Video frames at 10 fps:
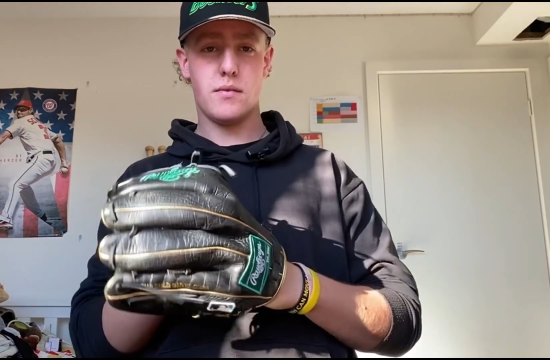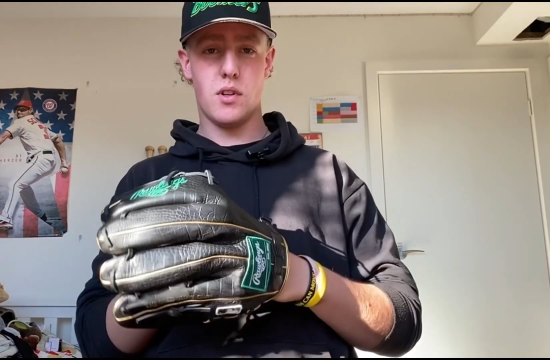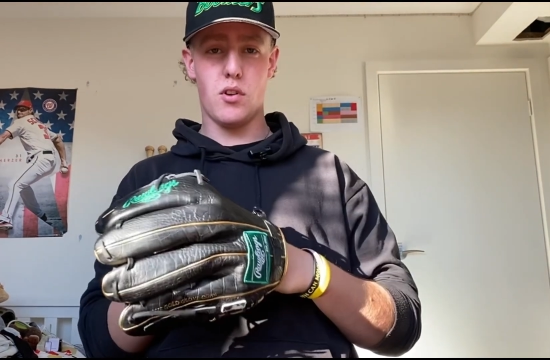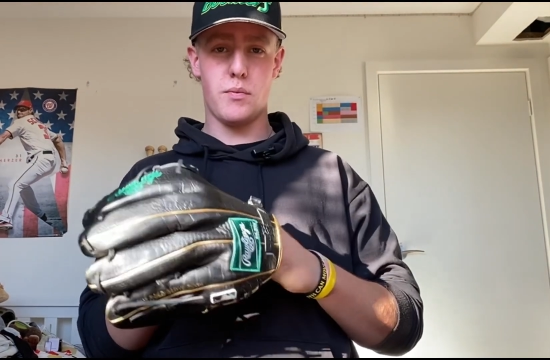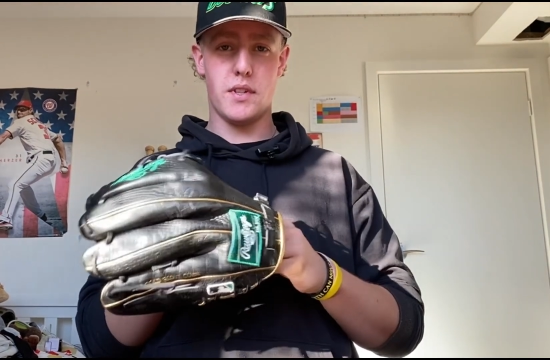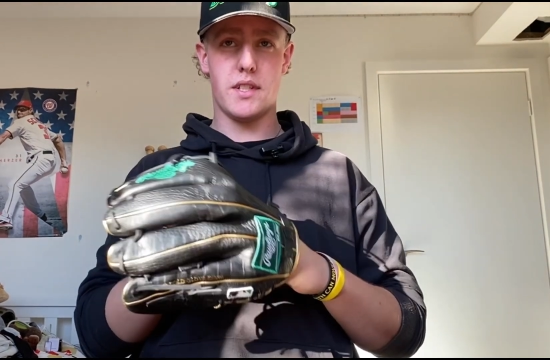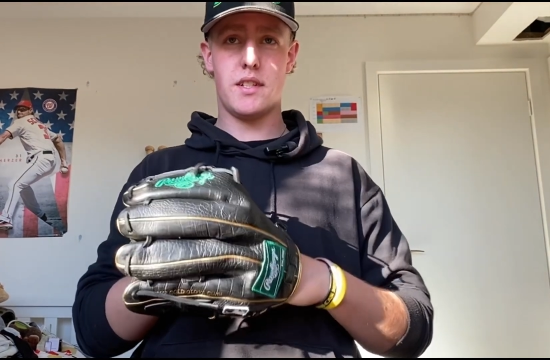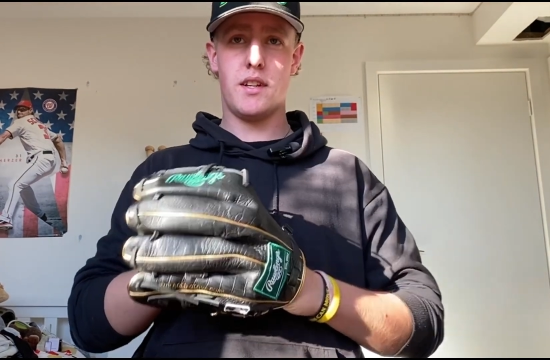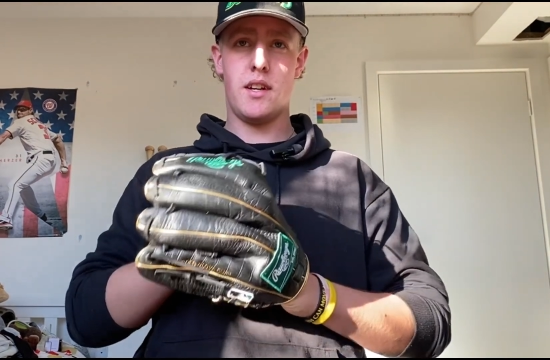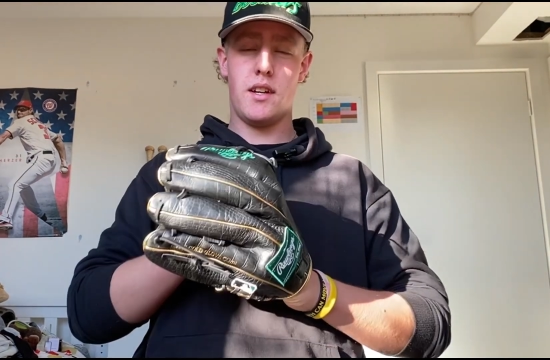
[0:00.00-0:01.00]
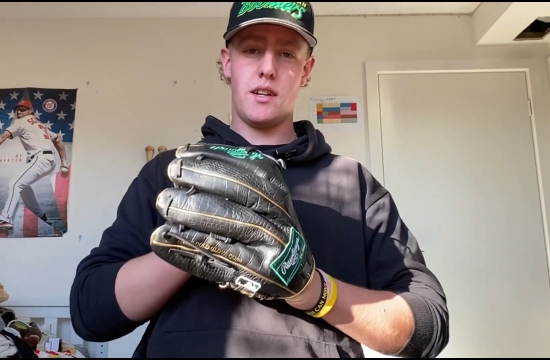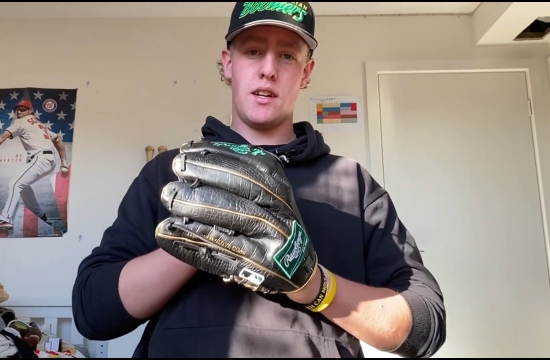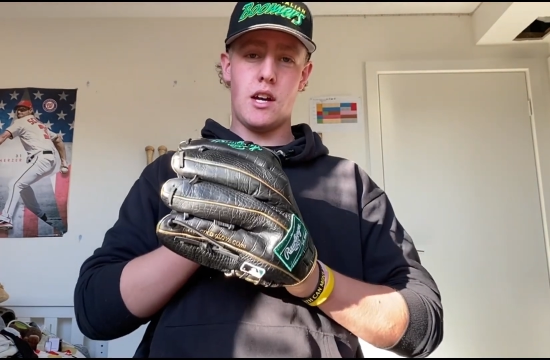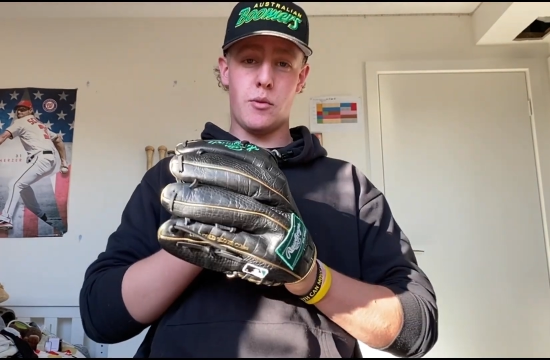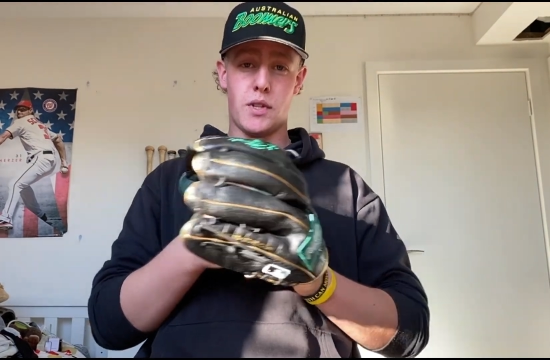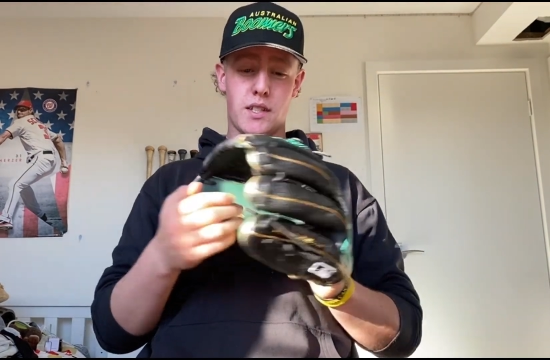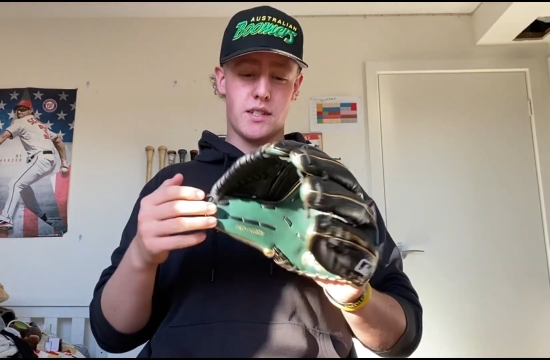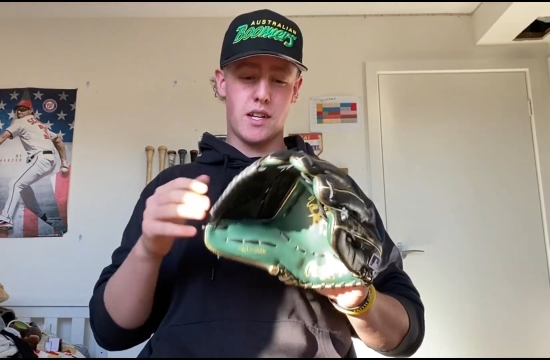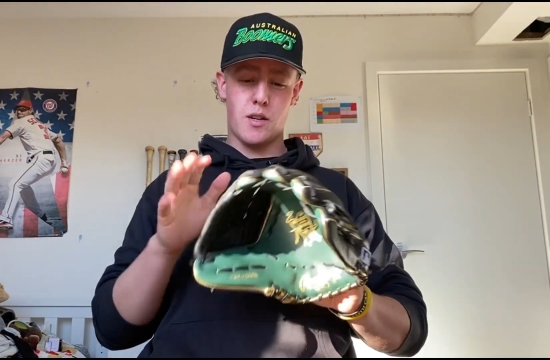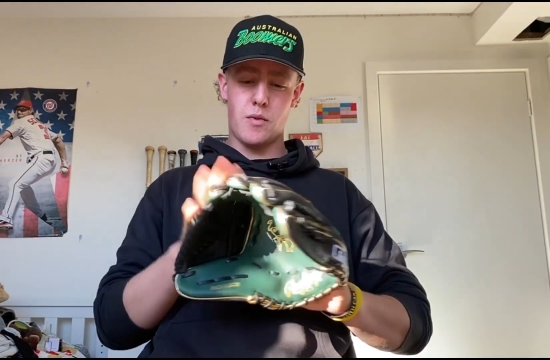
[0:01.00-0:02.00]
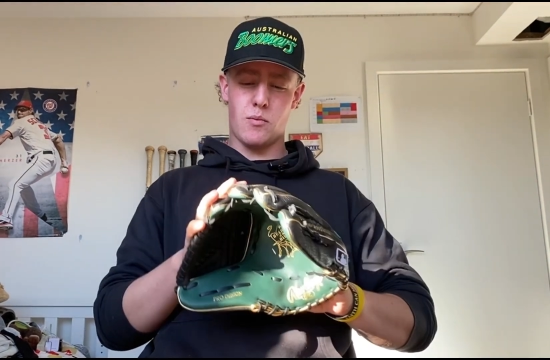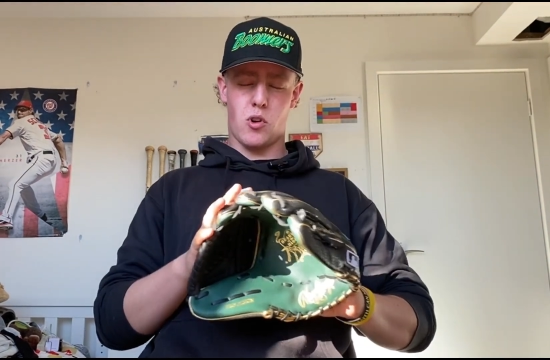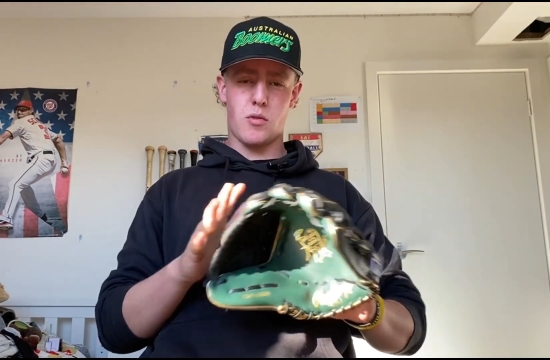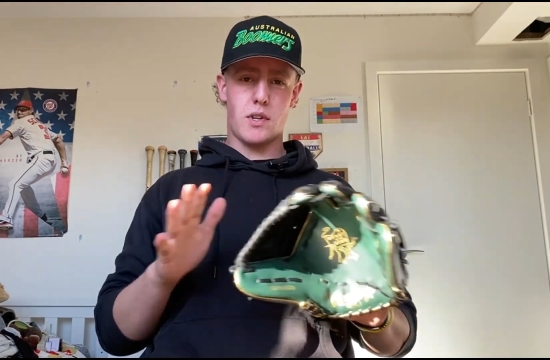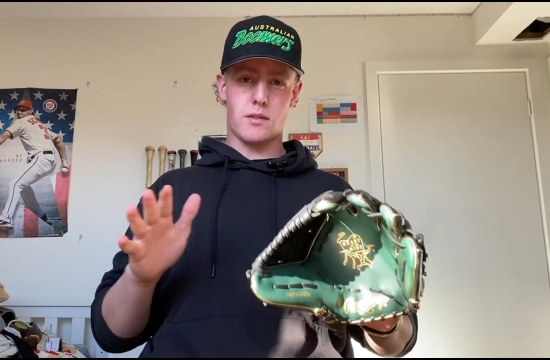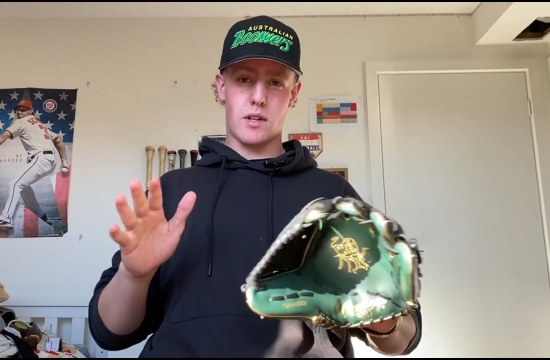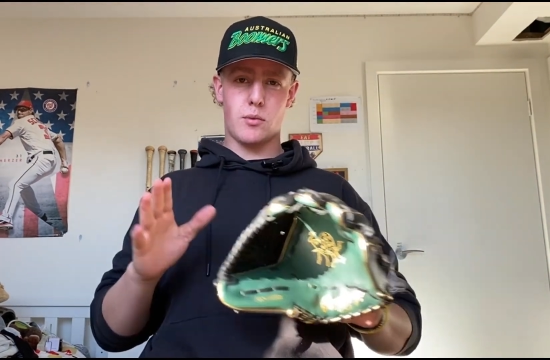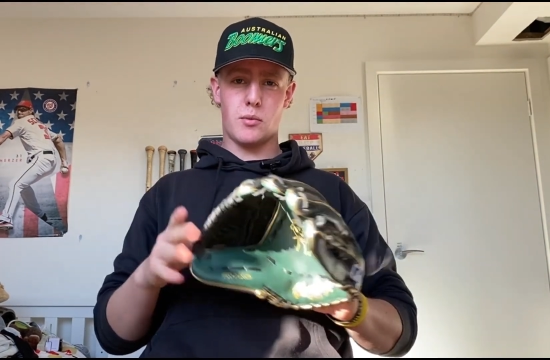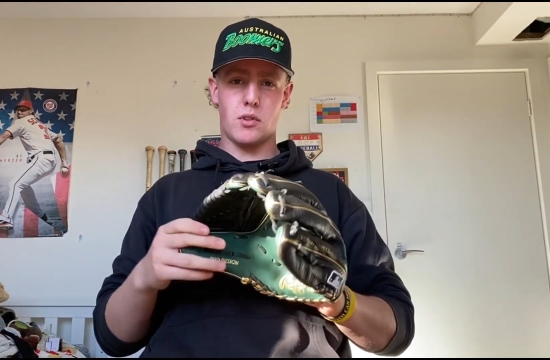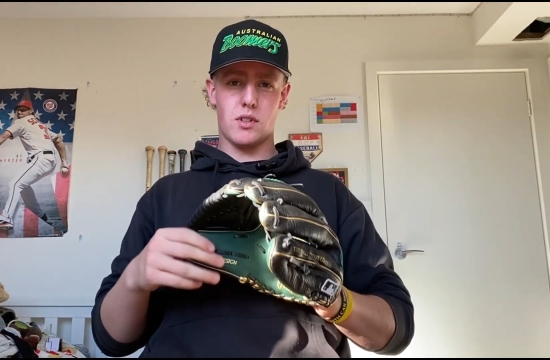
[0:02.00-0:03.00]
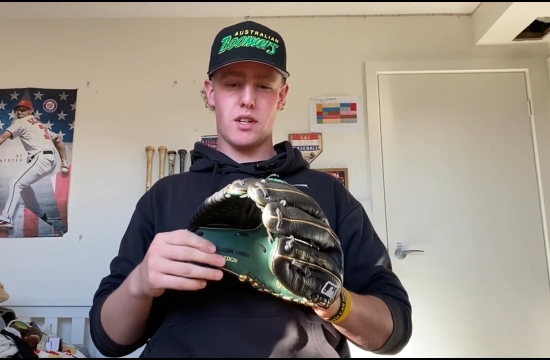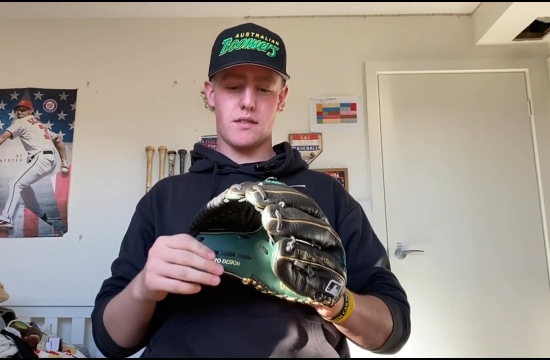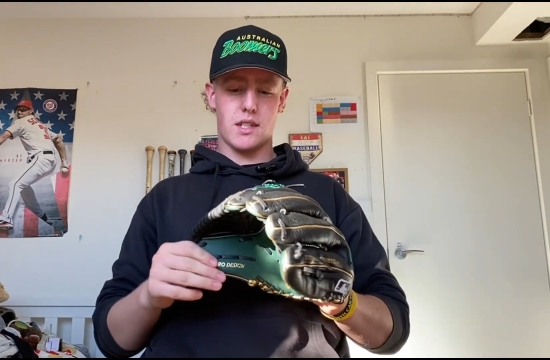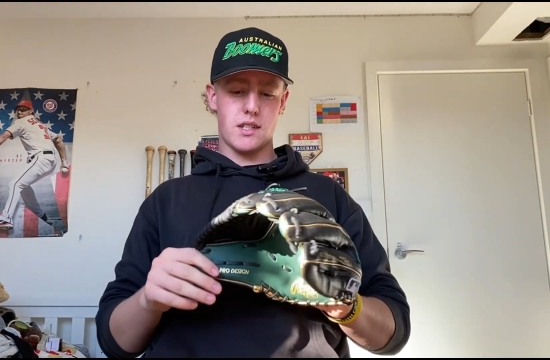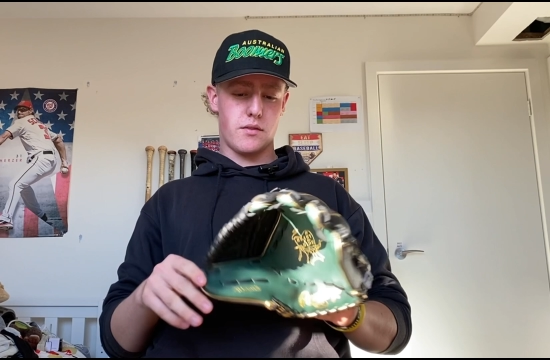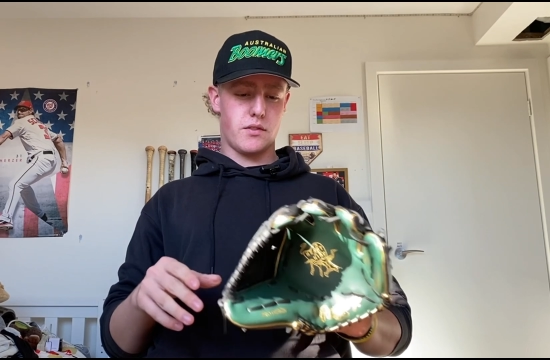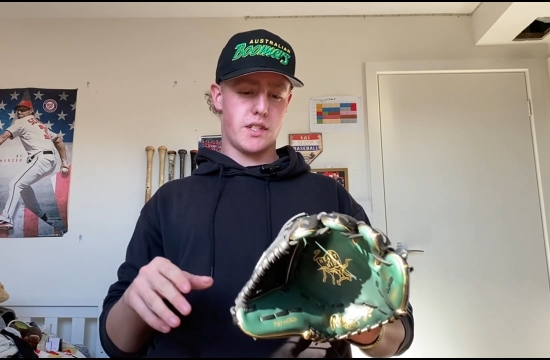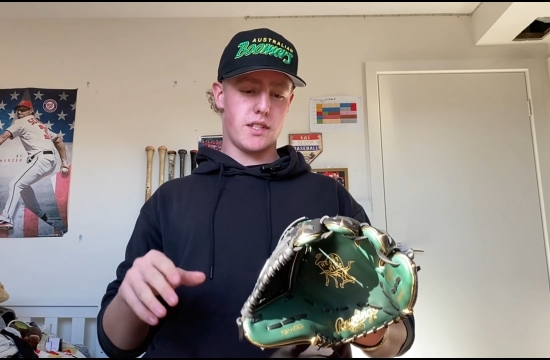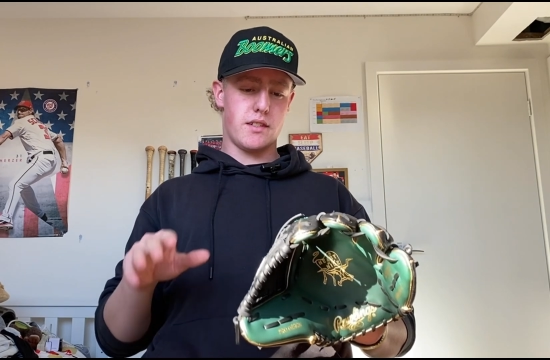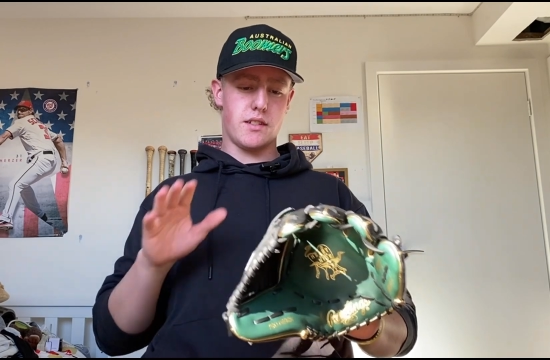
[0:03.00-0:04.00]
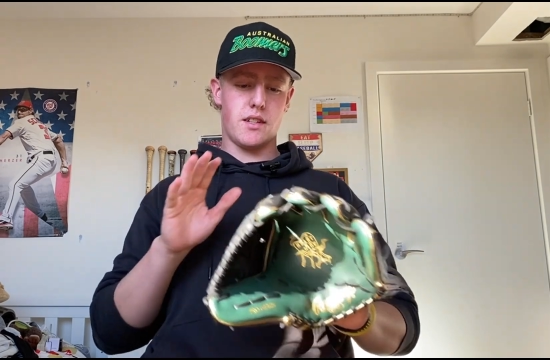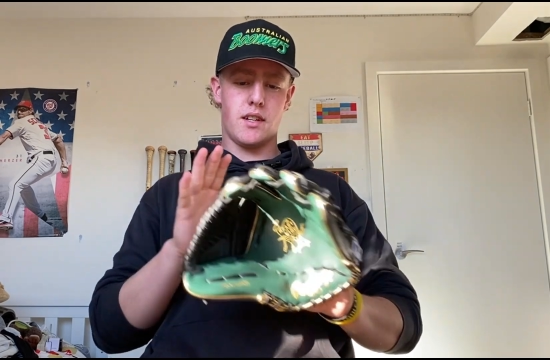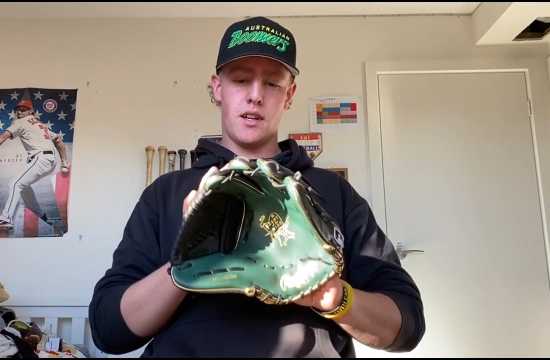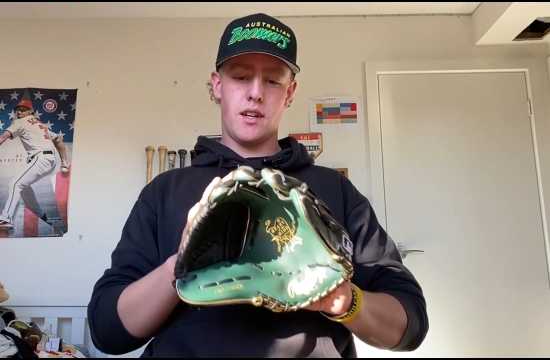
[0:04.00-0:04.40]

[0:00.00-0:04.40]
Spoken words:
Hope this helped understand a bit more about rubber ball gloves and the differences and